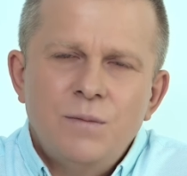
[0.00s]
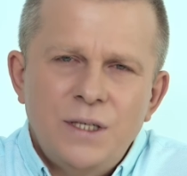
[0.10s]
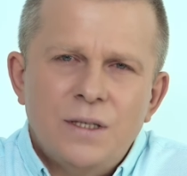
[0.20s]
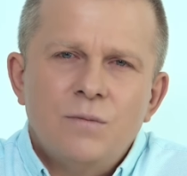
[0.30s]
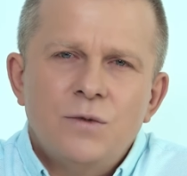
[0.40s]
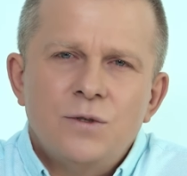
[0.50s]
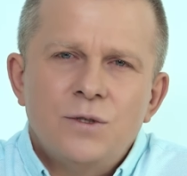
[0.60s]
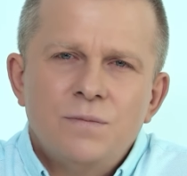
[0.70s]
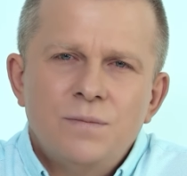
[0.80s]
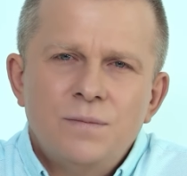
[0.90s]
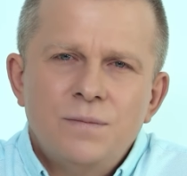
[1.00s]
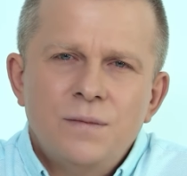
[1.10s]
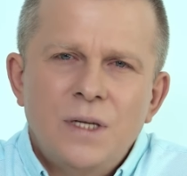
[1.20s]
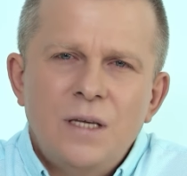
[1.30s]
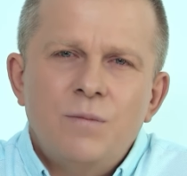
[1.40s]
We can do that,
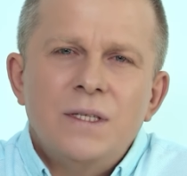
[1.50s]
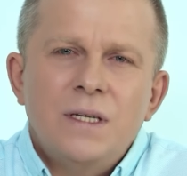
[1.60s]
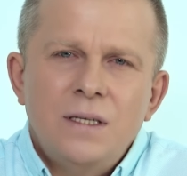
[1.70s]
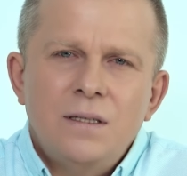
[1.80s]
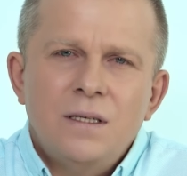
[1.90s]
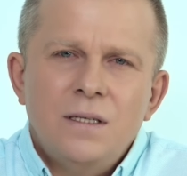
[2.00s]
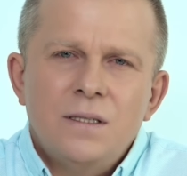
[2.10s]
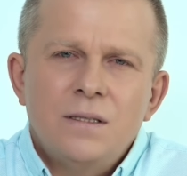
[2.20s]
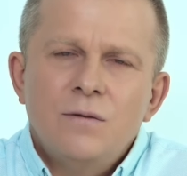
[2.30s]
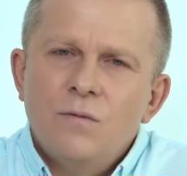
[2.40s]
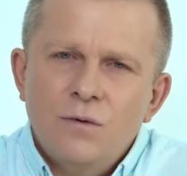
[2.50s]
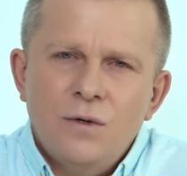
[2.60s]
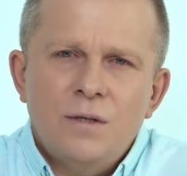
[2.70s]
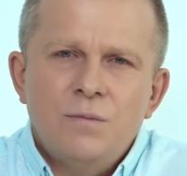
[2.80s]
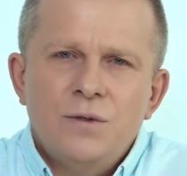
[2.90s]
for it is God's
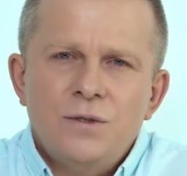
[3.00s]
will,